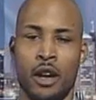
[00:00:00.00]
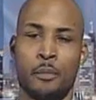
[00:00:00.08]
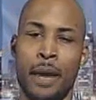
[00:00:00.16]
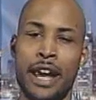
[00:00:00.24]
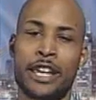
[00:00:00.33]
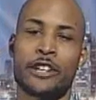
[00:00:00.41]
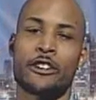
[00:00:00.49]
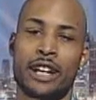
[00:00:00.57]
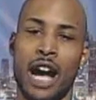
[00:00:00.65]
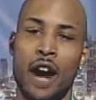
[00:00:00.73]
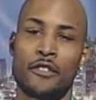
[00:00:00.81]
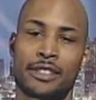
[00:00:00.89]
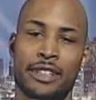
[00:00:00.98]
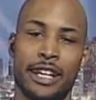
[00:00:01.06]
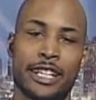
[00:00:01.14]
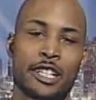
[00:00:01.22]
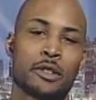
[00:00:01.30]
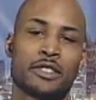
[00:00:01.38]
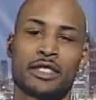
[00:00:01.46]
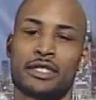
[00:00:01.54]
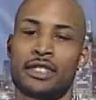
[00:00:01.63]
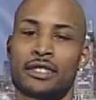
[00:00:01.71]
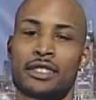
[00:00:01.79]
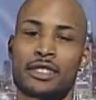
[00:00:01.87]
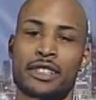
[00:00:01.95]
Make your conversation with the
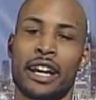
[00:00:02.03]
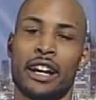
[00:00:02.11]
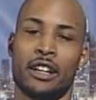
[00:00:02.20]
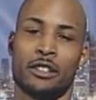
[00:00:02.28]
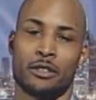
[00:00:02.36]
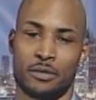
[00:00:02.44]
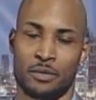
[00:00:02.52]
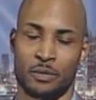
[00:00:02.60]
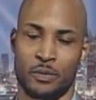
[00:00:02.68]
census count.